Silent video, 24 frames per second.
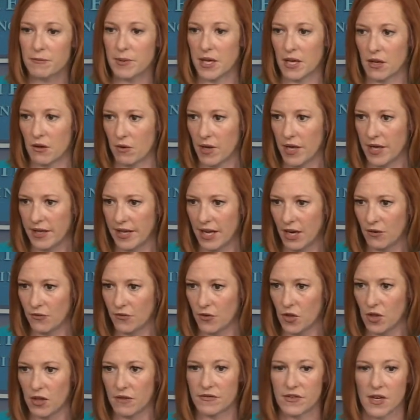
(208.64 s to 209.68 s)
of being quite
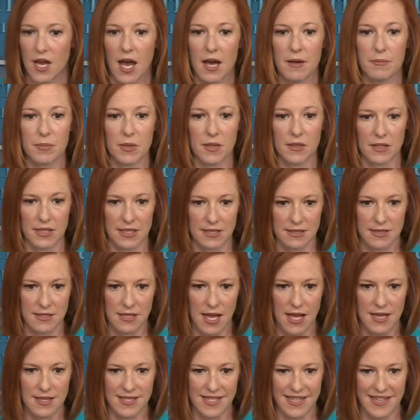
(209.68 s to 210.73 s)
careful of not
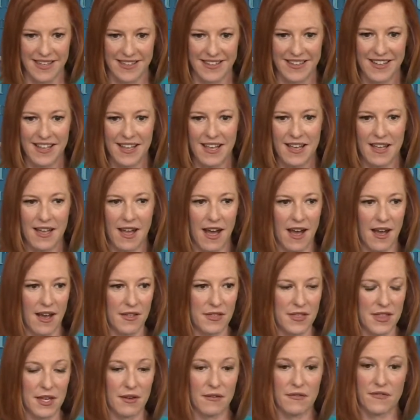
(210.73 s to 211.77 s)
politicizing
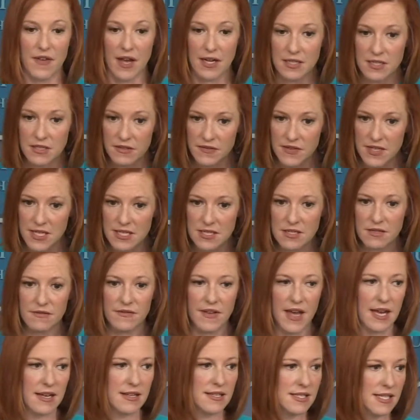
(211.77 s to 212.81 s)
the effectiveness
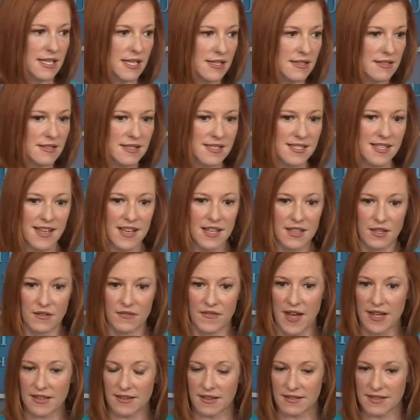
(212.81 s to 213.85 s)
of vaccines, the
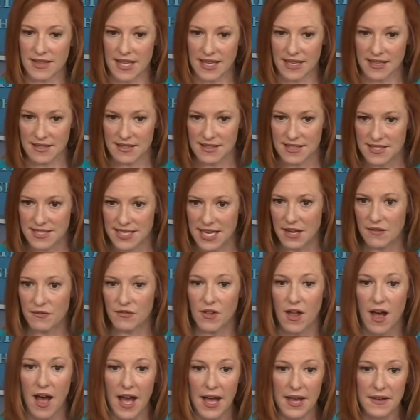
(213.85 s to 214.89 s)
fact that they can save
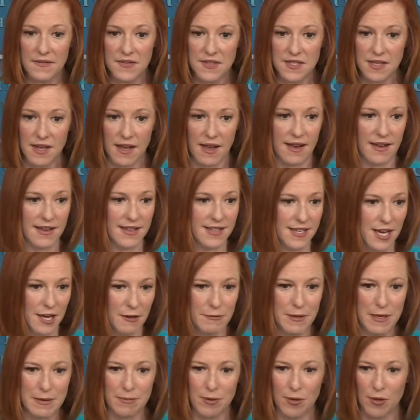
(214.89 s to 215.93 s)
lives,
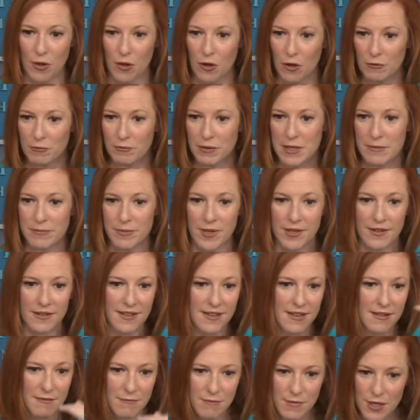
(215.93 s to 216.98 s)
young people, old people,
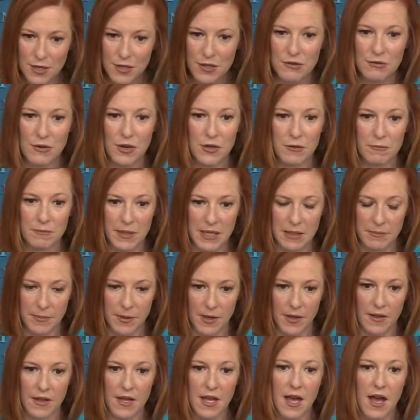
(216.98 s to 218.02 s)
middle-of-the-road
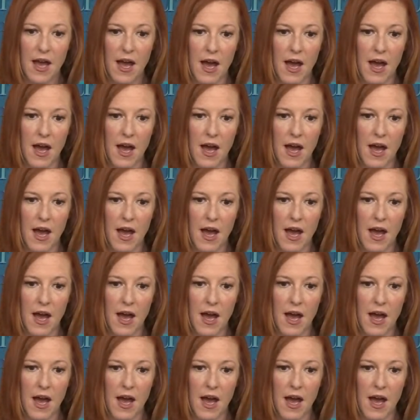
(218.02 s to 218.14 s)
people.